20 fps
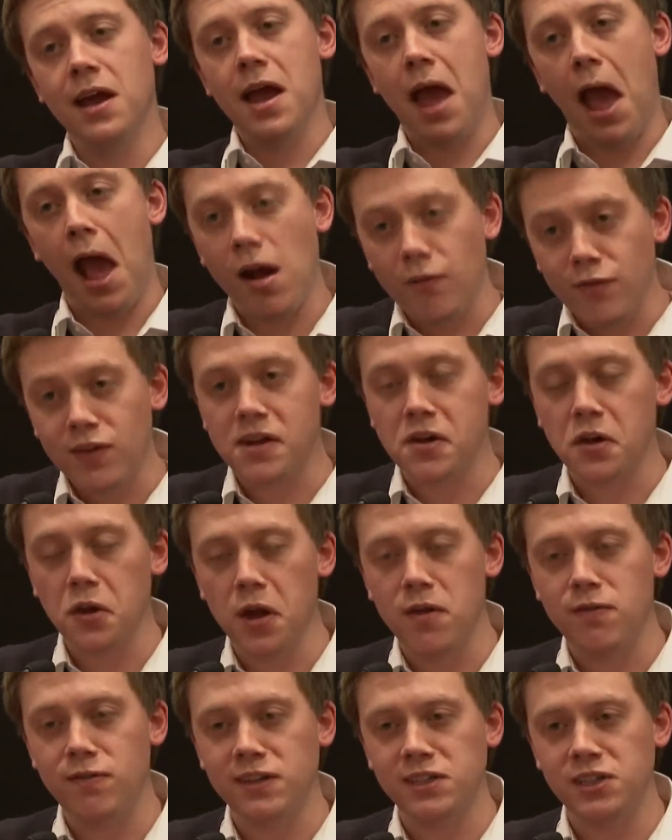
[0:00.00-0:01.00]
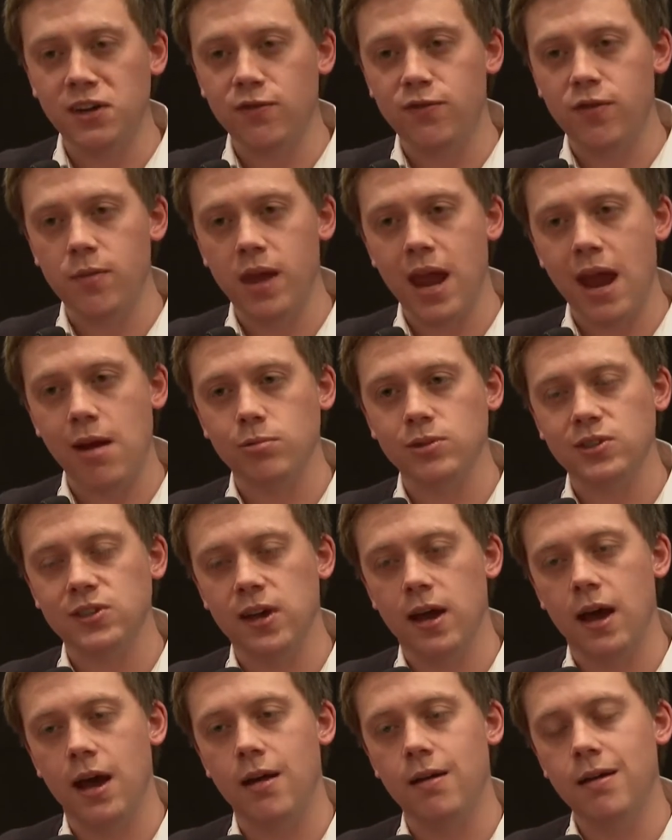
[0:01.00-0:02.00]
have a clear vision from the
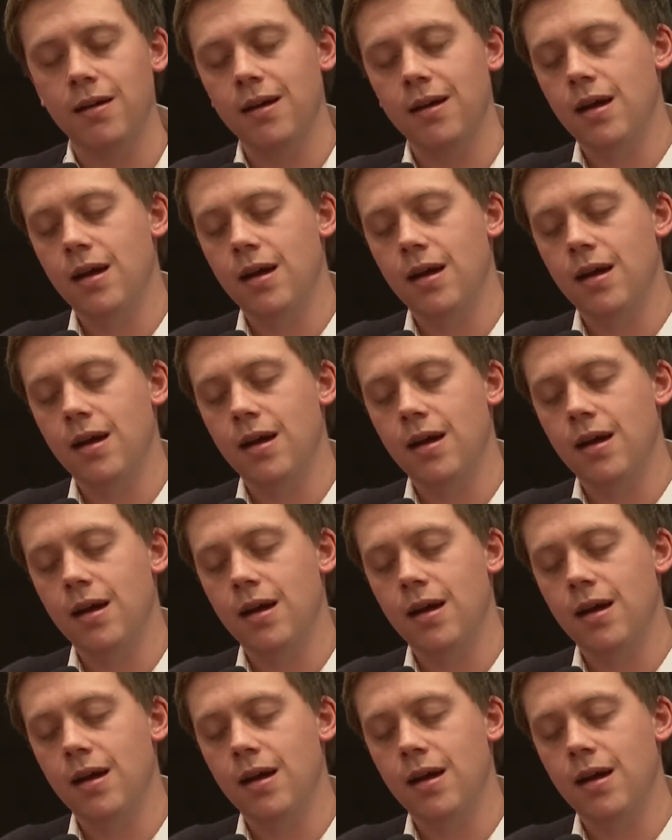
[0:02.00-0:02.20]
outset,